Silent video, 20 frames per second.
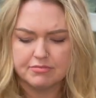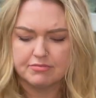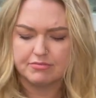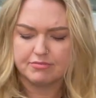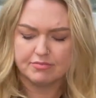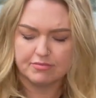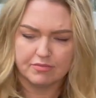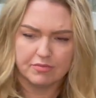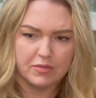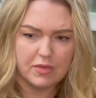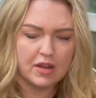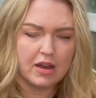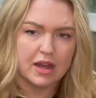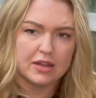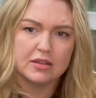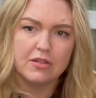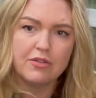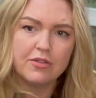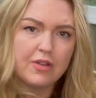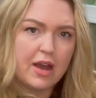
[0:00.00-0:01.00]
You
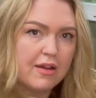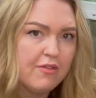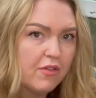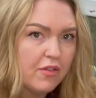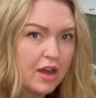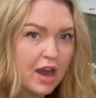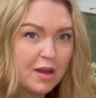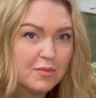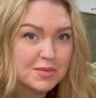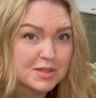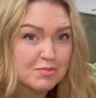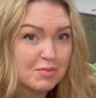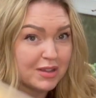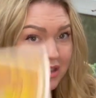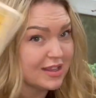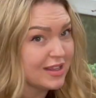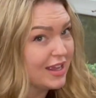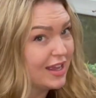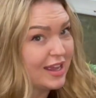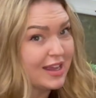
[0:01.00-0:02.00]
got the Five of Cups,
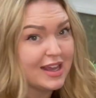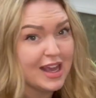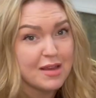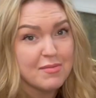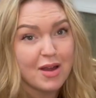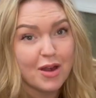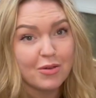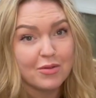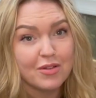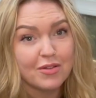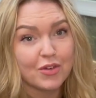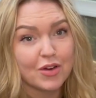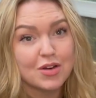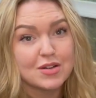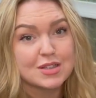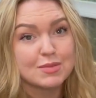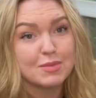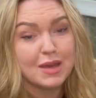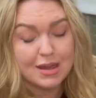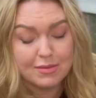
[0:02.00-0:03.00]
but it came out
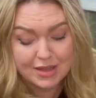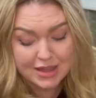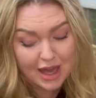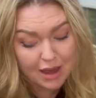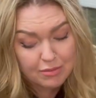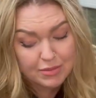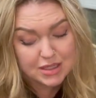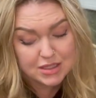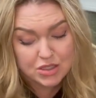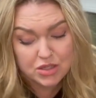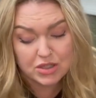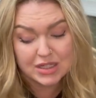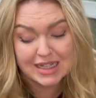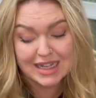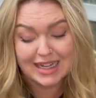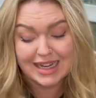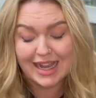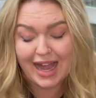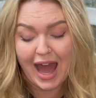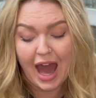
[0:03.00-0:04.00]
reverse. Maybe that means you're
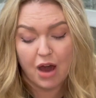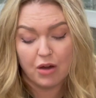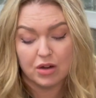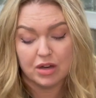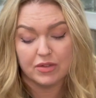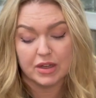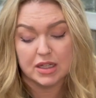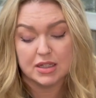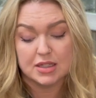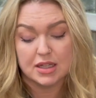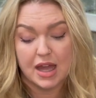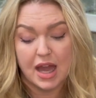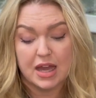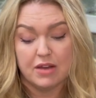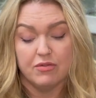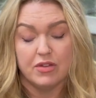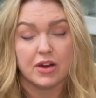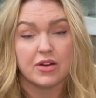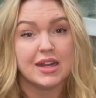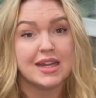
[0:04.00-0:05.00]
getting out of it
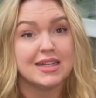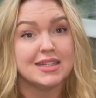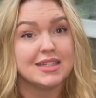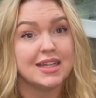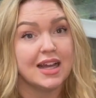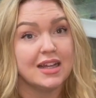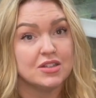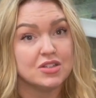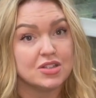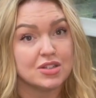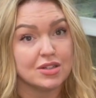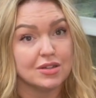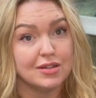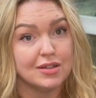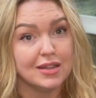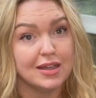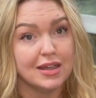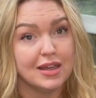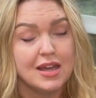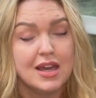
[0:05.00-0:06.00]
and very
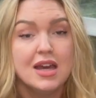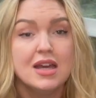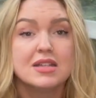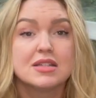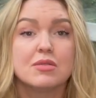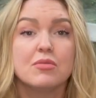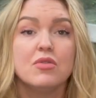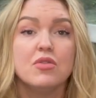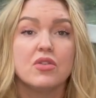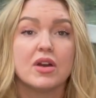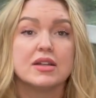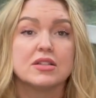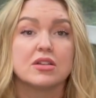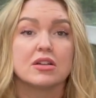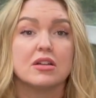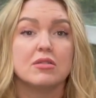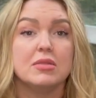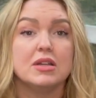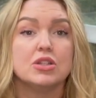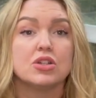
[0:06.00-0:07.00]
intentionally. Some of you guys are
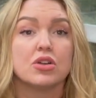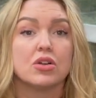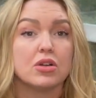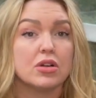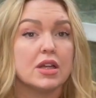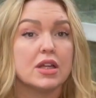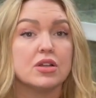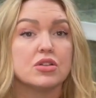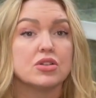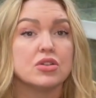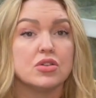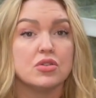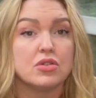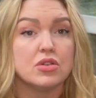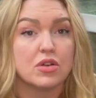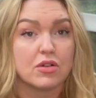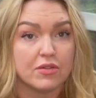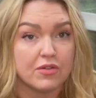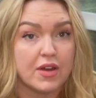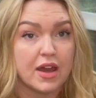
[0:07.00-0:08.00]
going to be turning to
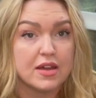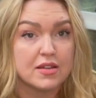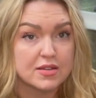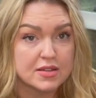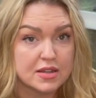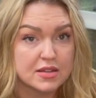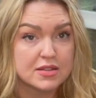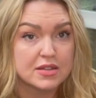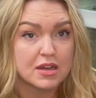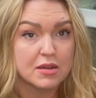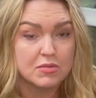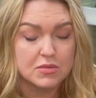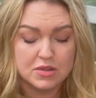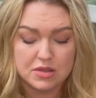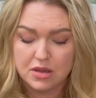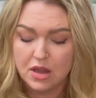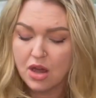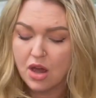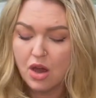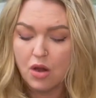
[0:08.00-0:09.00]
your faith
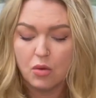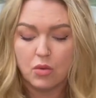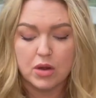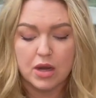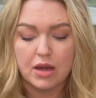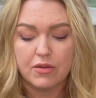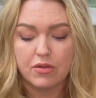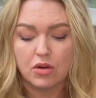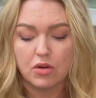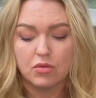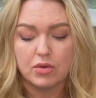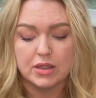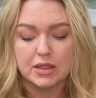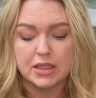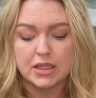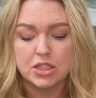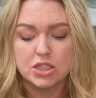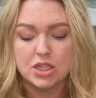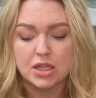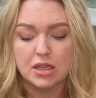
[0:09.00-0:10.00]
systems, whatever
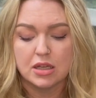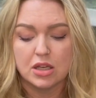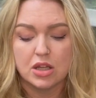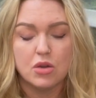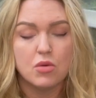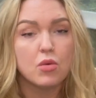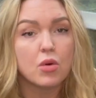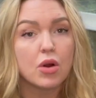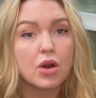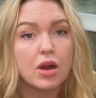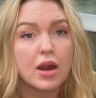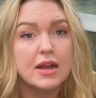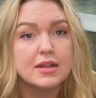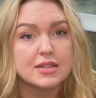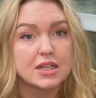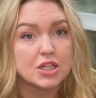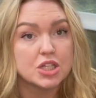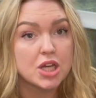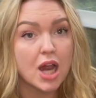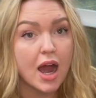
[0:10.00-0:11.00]
religion you were as
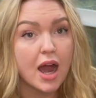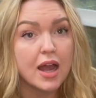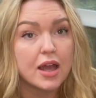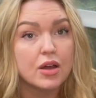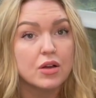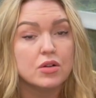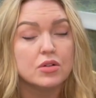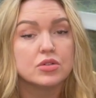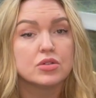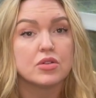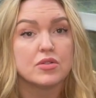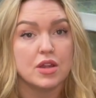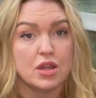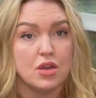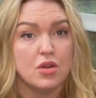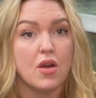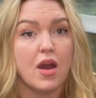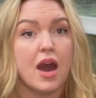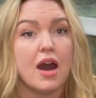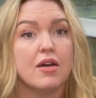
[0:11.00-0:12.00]
a child or that
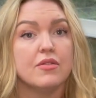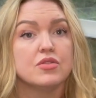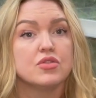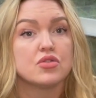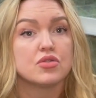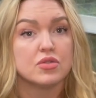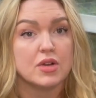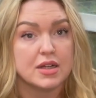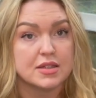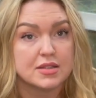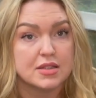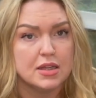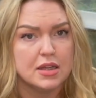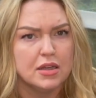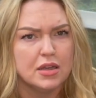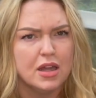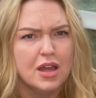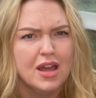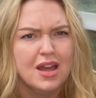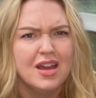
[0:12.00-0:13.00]
you have trust
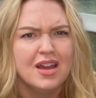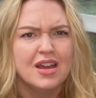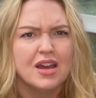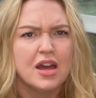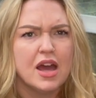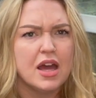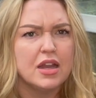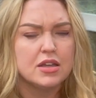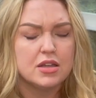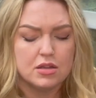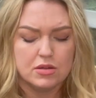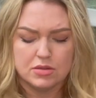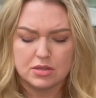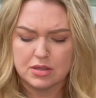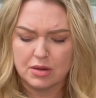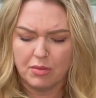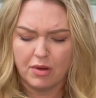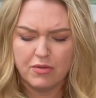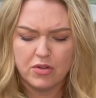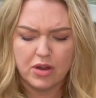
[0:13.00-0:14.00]
in. And
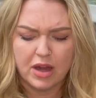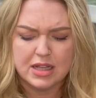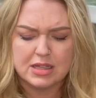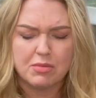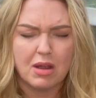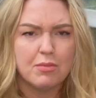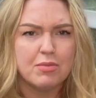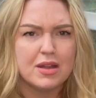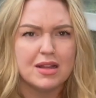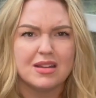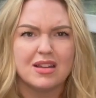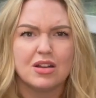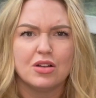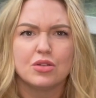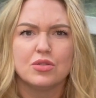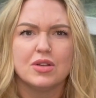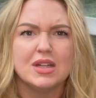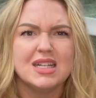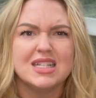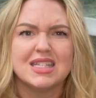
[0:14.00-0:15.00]
some of you guys might be a little
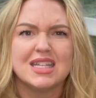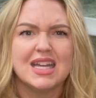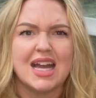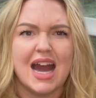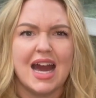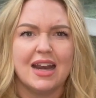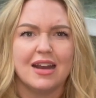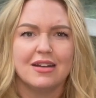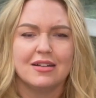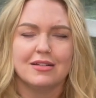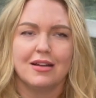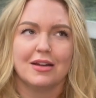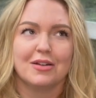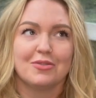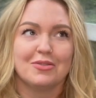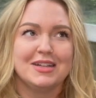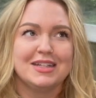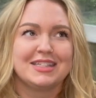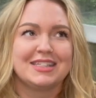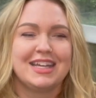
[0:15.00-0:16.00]
greasy at it. Not
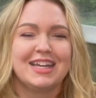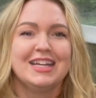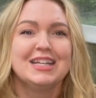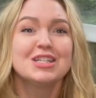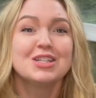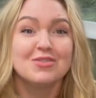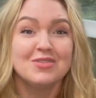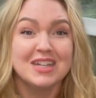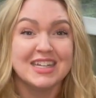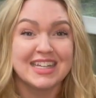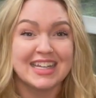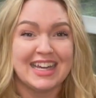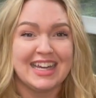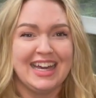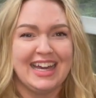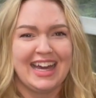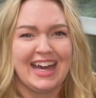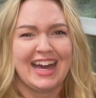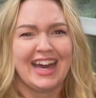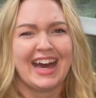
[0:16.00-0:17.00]
greasy,
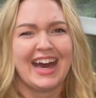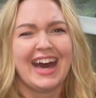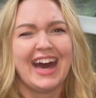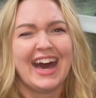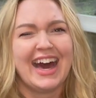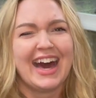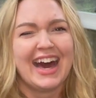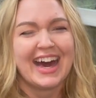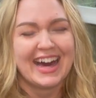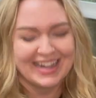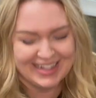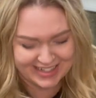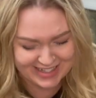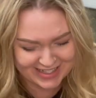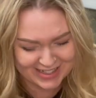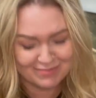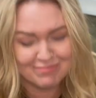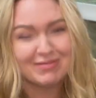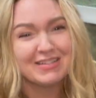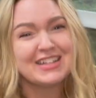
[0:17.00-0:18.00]
squeaky.
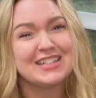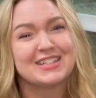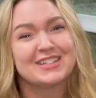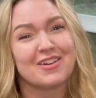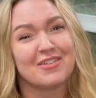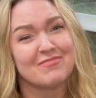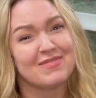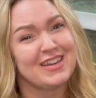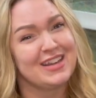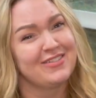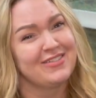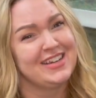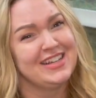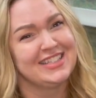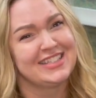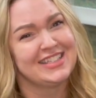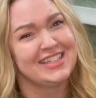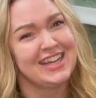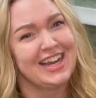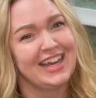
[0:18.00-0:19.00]
Please don't be
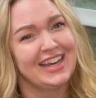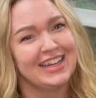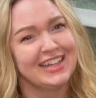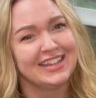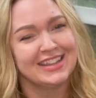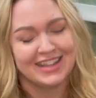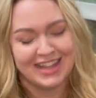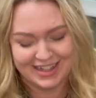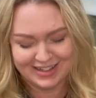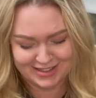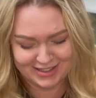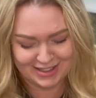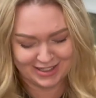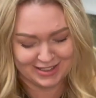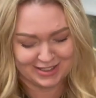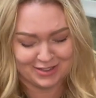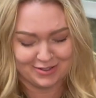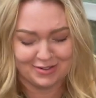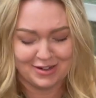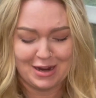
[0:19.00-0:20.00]
greasy at it. That's
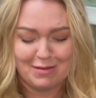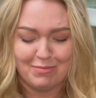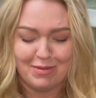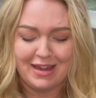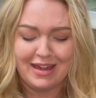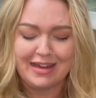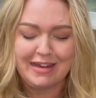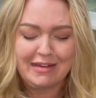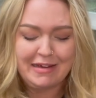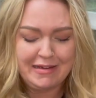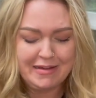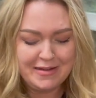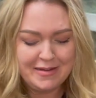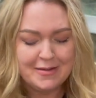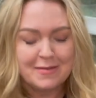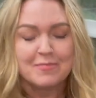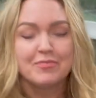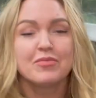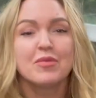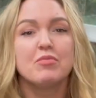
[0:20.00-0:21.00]
just creepy.
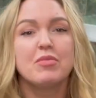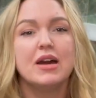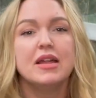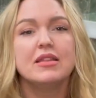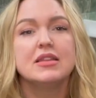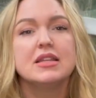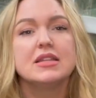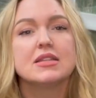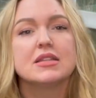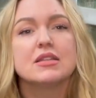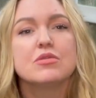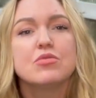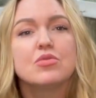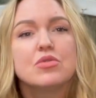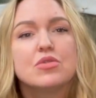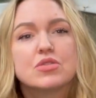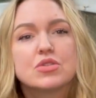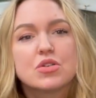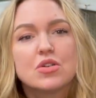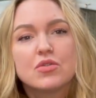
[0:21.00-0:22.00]
But this
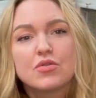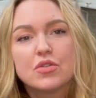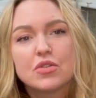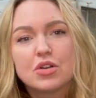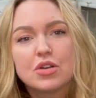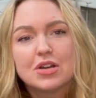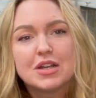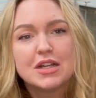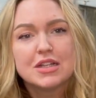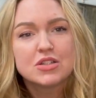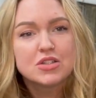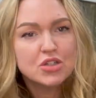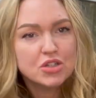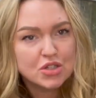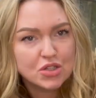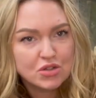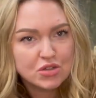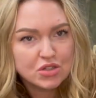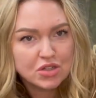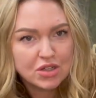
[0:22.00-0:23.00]
rules over
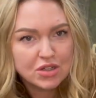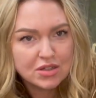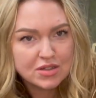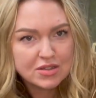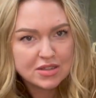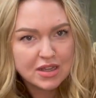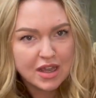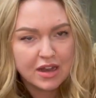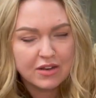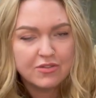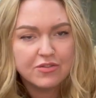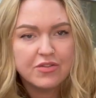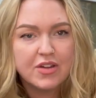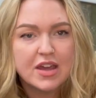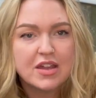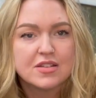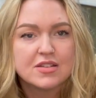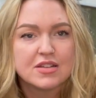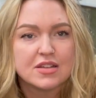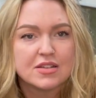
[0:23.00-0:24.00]
institutions and
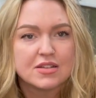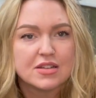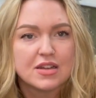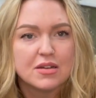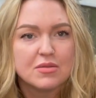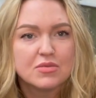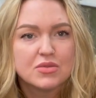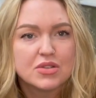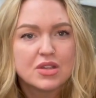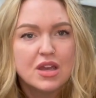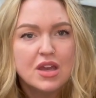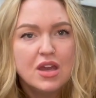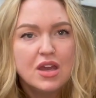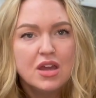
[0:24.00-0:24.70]
faith systems.